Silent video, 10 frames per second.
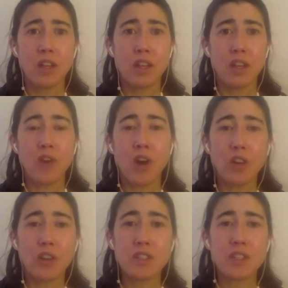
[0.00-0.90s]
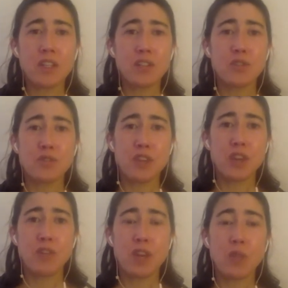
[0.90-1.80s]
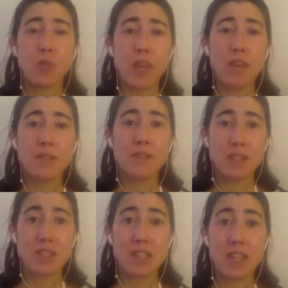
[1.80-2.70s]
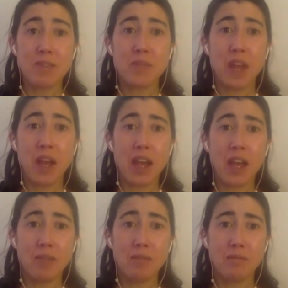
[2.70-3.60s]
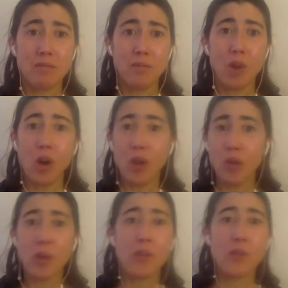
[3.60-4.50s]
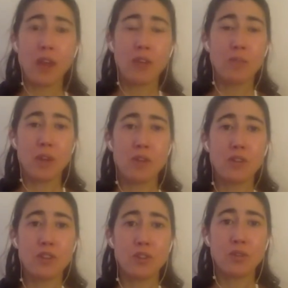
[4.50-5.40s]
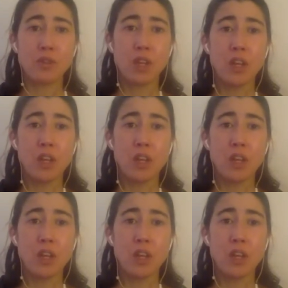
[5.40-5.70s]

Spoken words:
Now, if all these kids are generating waves at the same time, all the way around the parachute,